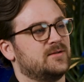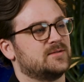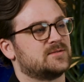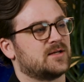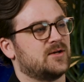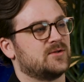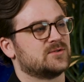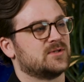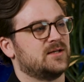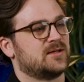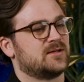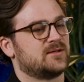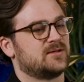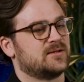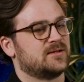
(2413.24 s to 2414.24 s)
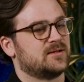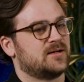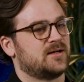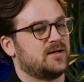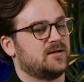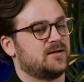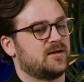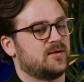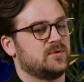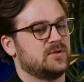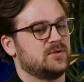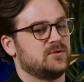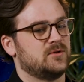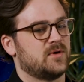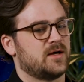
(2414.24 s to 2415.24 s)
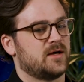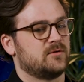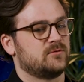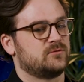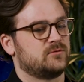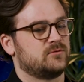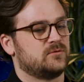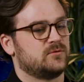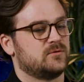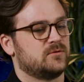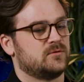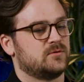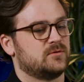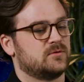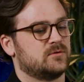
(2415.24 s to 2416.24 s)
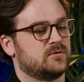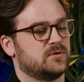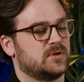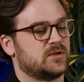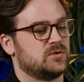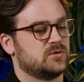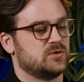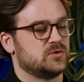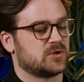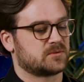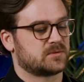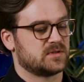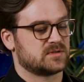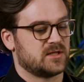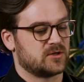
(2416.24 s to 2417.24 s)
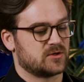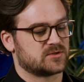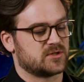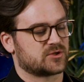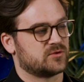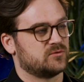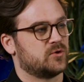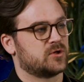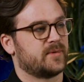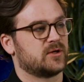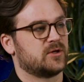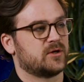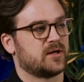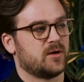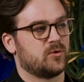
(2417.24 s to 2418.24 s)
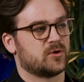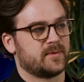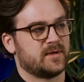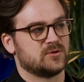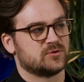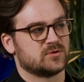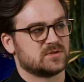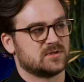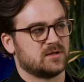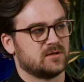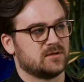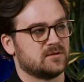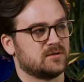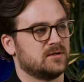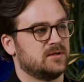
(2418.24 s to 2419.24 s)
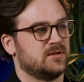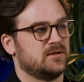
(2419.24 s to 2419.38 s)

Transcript: It sounds like, I mean, you have, like you talked about this intersection. What am I good at? What am I interested in?